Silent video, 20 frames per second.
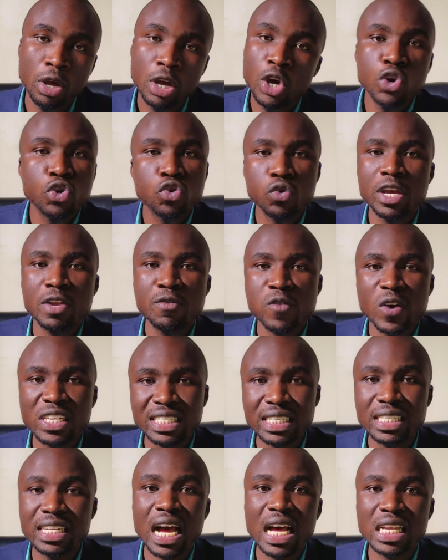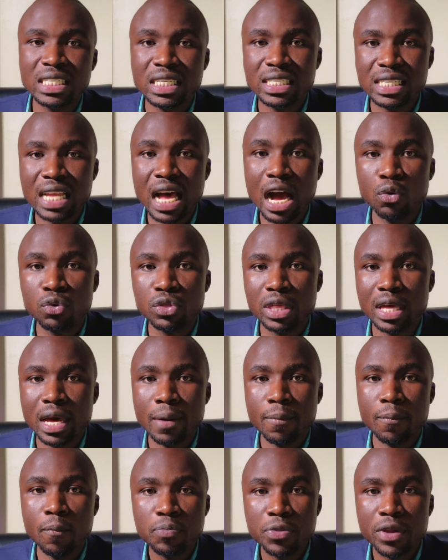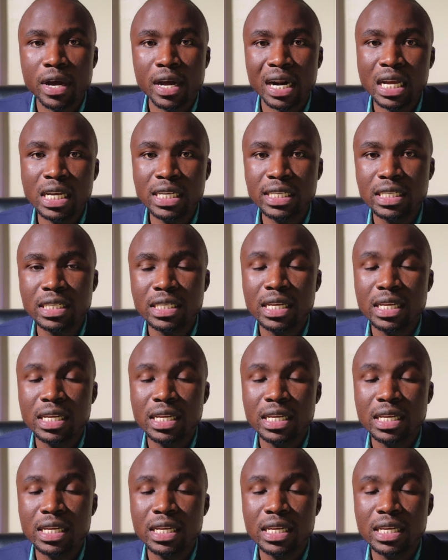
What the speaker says: to invest in assets out there, right?